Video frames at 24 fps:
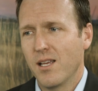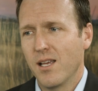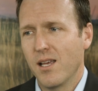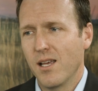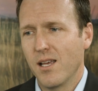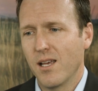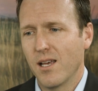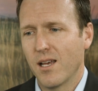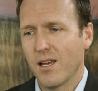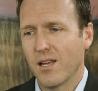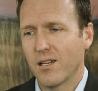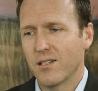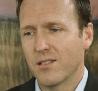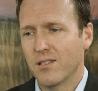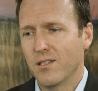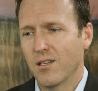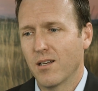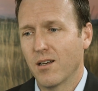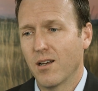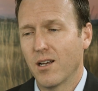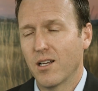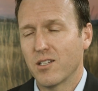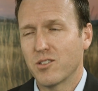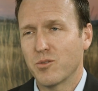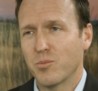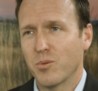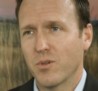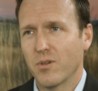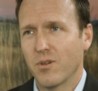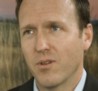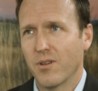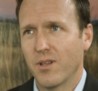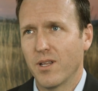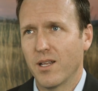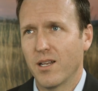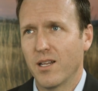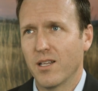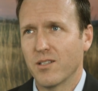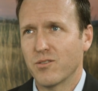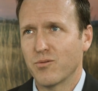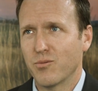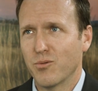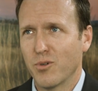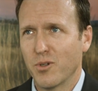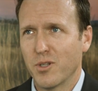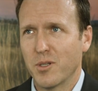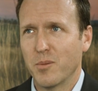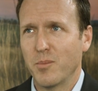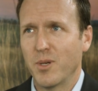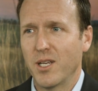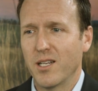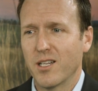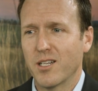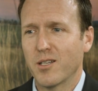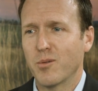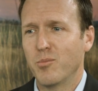at a hospital that has really made a